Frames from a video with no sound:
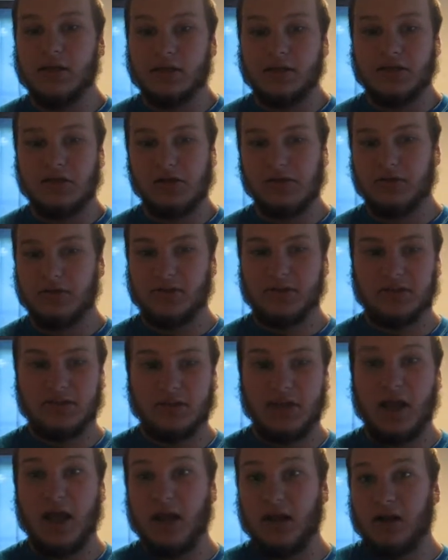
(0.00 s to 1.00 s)
so it's
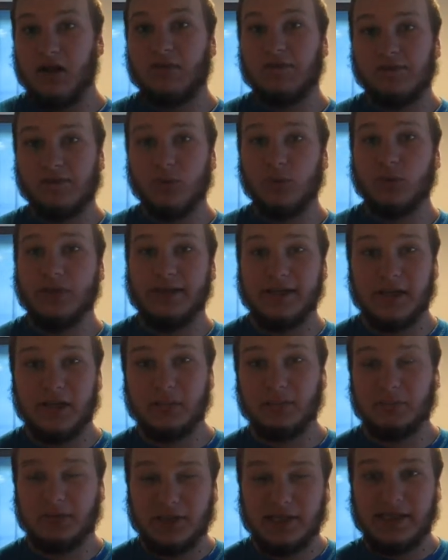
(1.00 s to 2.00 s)
not a fully
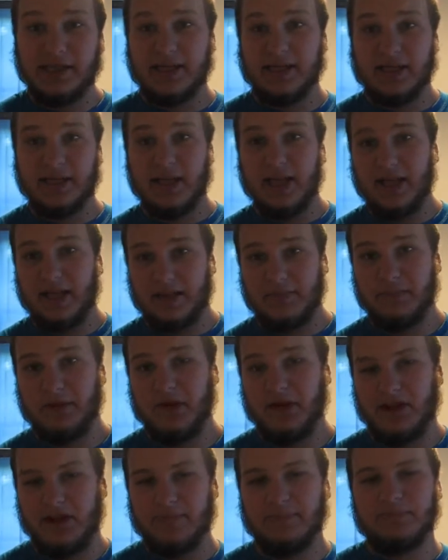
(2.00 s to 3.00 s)
completed game
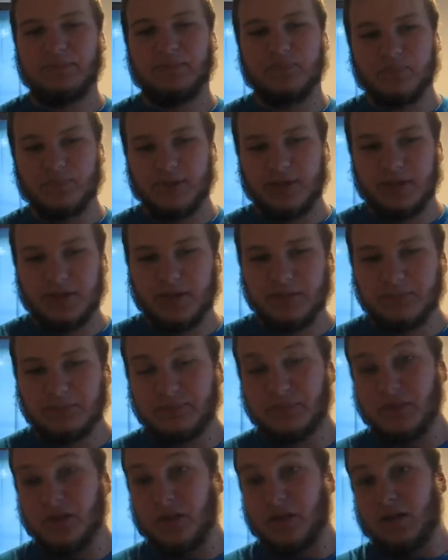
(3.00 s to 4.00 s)
yet, but
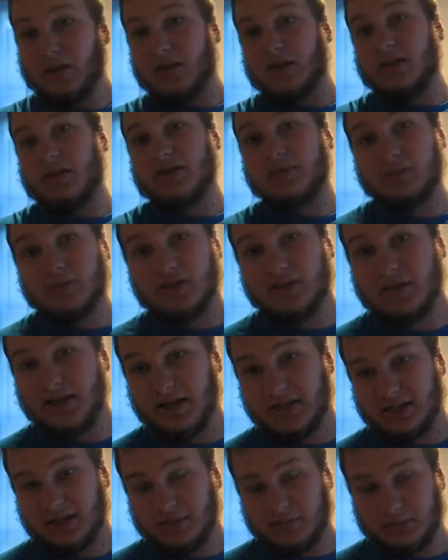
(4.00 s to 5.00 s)
that's
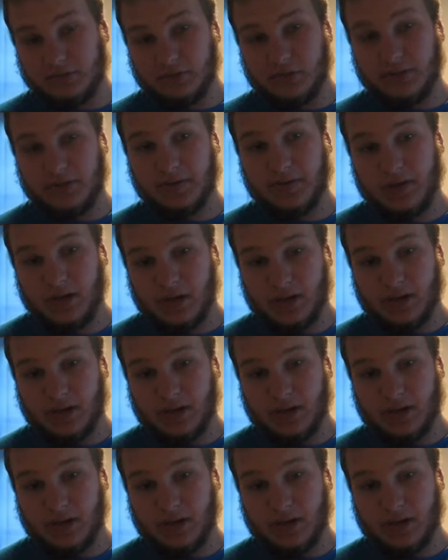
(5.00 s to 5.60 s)
besides the point.